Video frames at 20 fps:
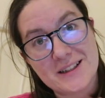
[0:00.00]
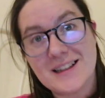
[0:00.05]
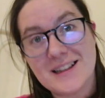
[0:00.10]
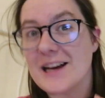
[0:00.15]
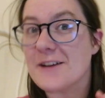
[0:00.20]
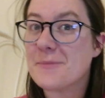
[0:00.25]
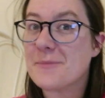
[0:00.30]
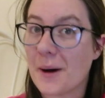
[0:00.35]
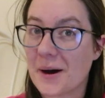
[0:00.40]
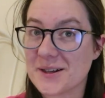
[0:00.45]

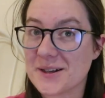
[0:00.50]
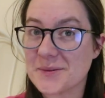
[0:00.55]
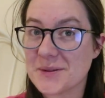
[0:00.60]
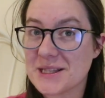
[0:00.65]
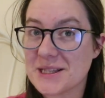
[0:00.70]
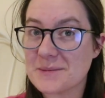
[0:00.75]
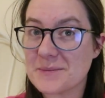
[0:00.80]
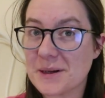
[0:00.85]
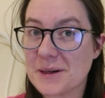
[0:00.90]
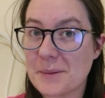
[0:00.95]
I've partnered with
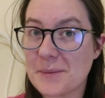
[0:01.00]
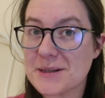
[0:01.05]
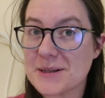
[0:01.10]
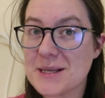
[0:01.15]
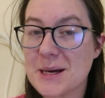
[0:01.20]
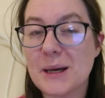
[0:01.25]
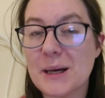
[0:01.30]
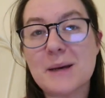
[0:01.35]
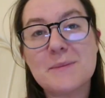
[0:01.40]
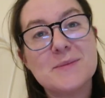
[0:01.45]
them a couple of
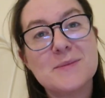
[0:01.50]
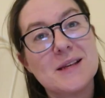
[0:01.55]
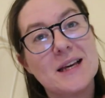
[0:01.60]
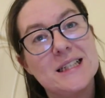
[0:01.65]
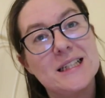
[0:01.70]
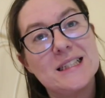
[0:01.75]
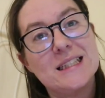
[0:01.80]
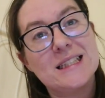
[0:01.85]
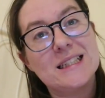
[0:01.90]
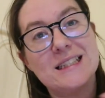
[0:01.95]
times,
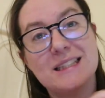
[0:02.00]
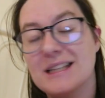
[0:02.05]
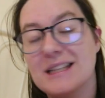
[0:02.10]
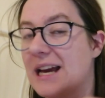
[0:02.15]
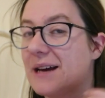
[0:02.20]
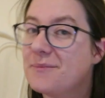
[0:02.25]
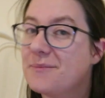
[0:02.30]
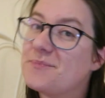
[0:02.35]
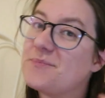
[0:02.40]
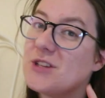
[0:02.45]
and
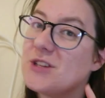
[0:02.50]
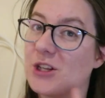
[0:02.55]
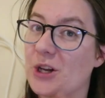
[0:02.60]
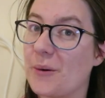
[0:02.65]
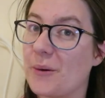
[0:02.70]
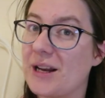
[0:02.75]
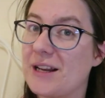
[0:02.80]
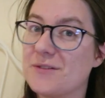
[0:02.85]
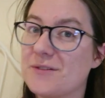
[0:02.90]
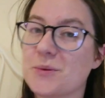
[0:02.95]
yeah, you
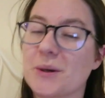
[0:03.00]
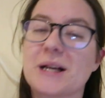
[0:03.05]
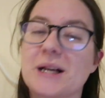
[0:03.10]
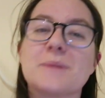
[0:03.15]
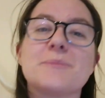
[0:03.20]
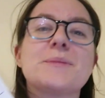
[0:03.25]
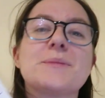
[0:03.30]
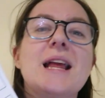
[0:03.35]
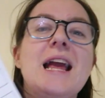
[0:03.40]
know I love Twinkle.